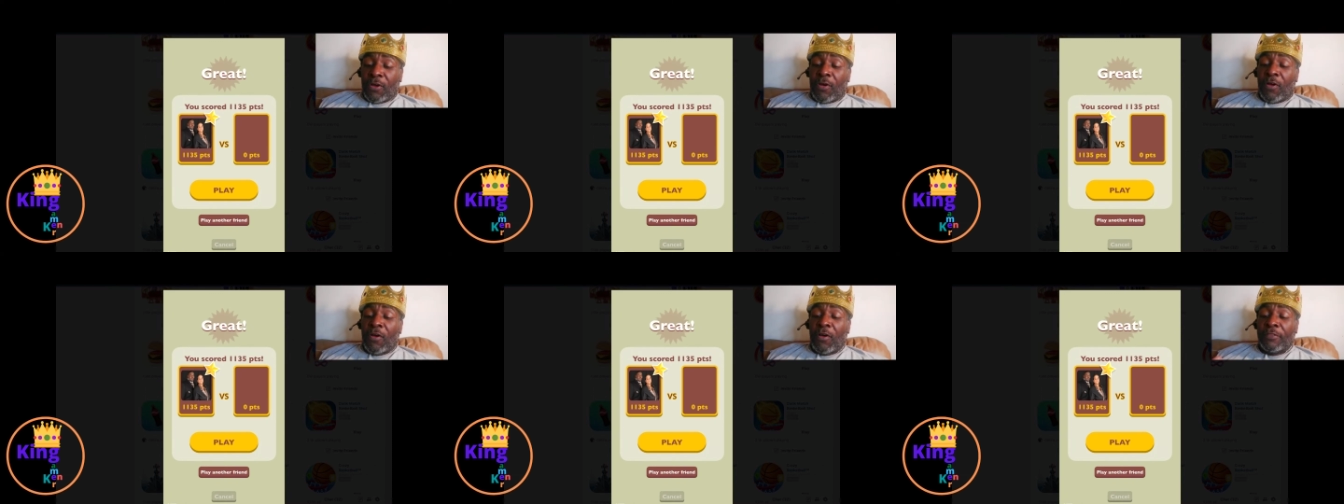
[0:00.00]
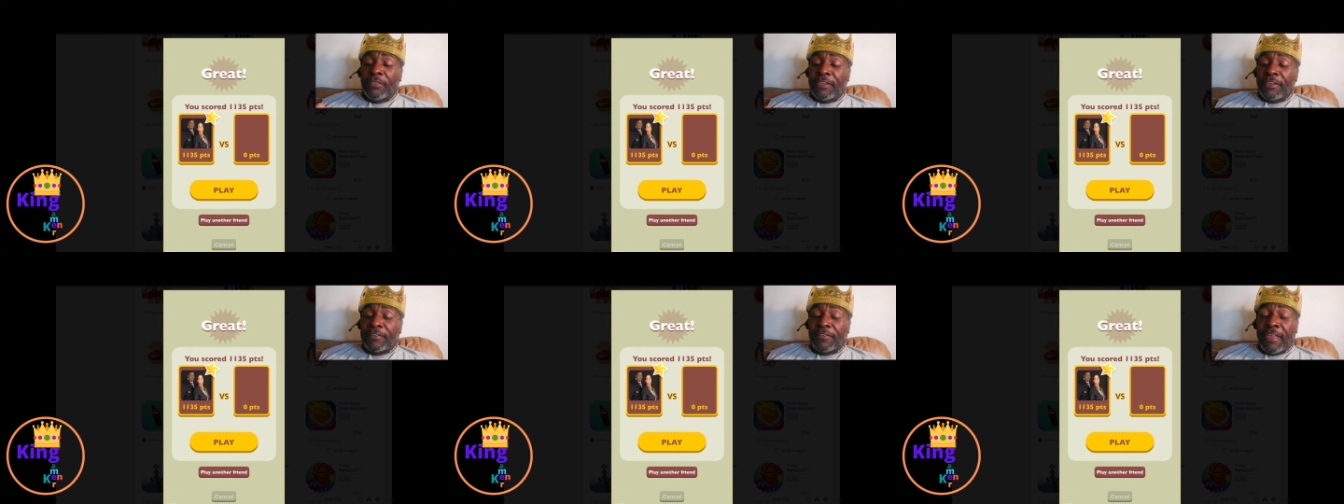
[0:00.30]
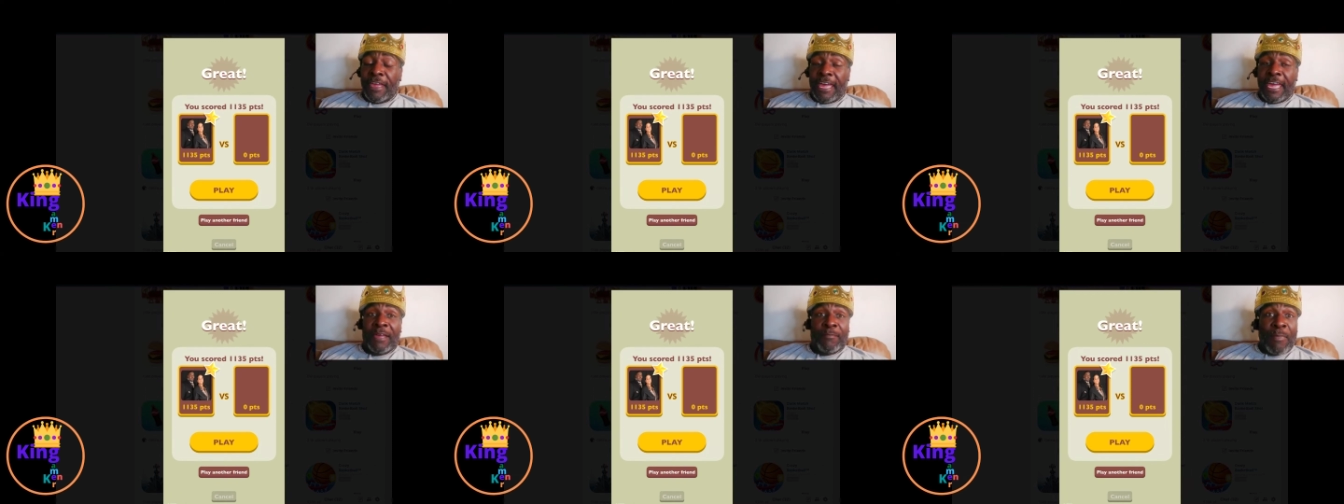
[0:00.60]
on this
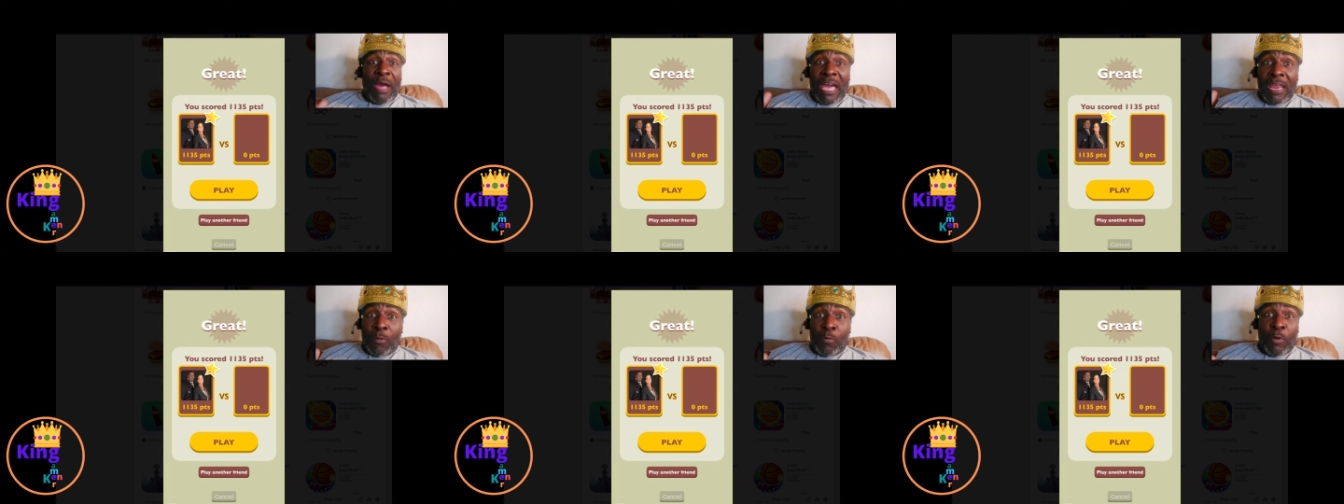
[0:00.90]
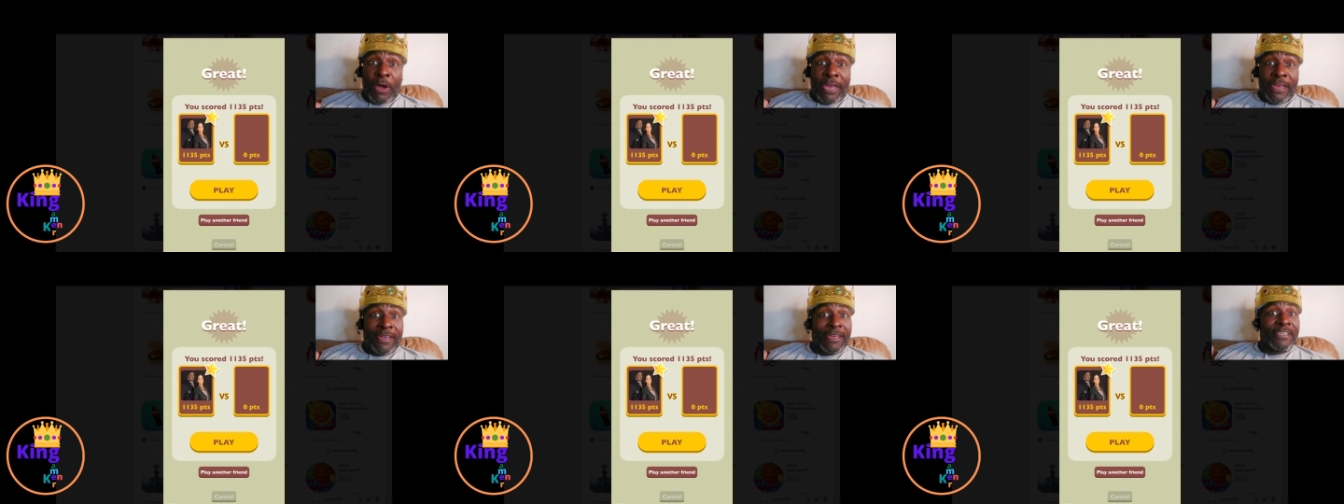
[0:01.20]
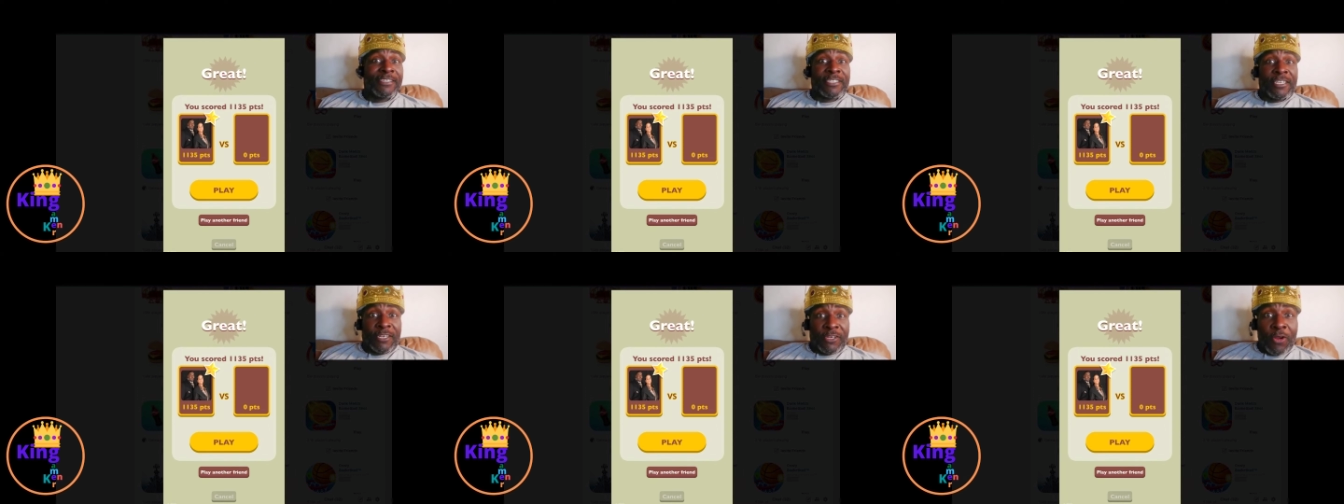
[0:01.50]
game, by the way,
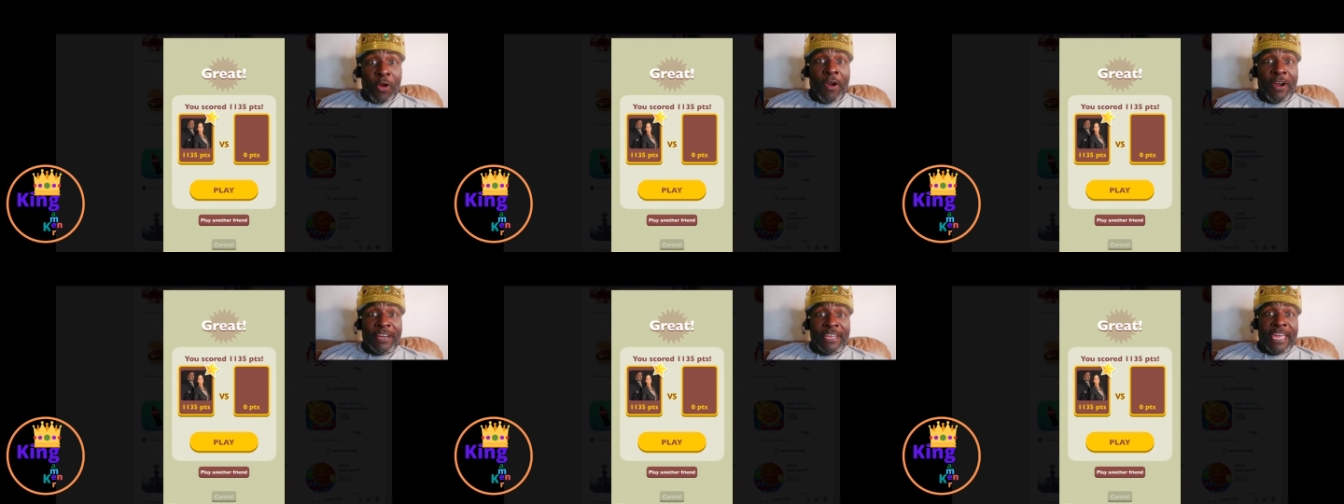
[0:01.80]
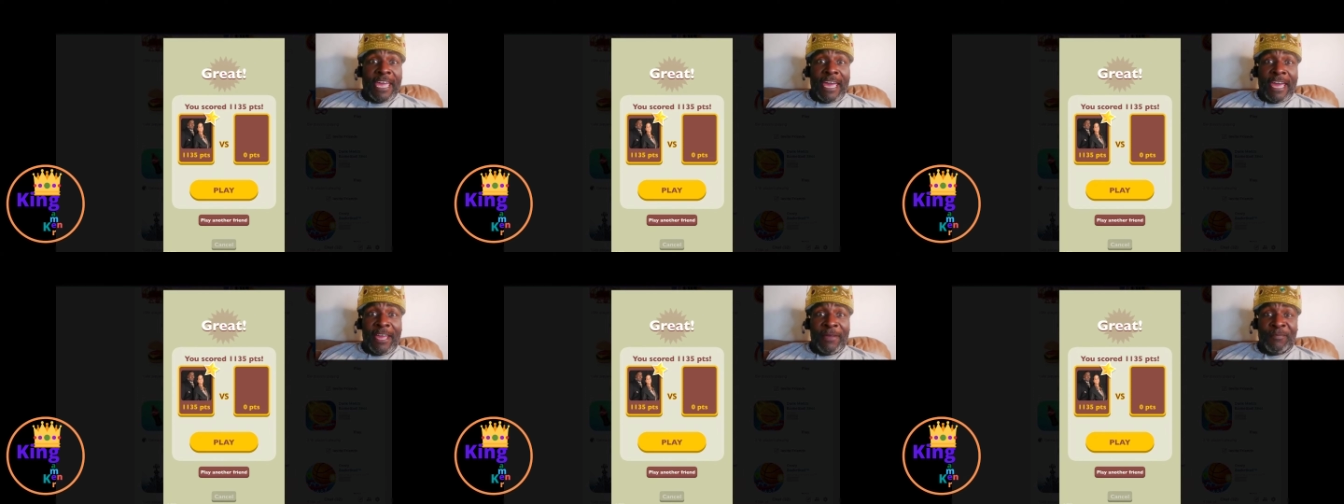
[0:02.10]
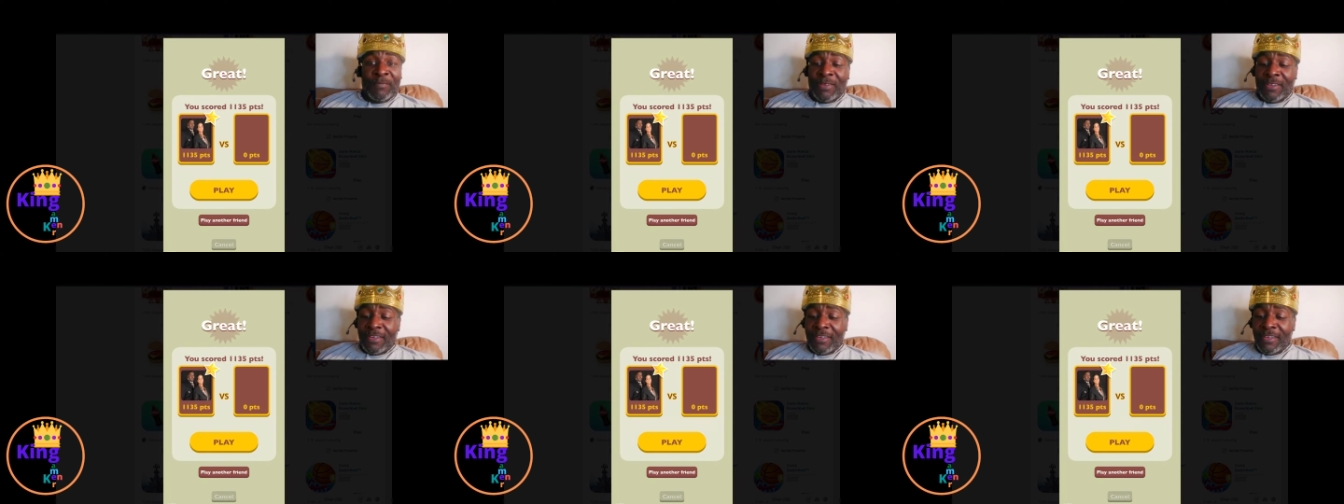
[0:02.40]
it's a dark game,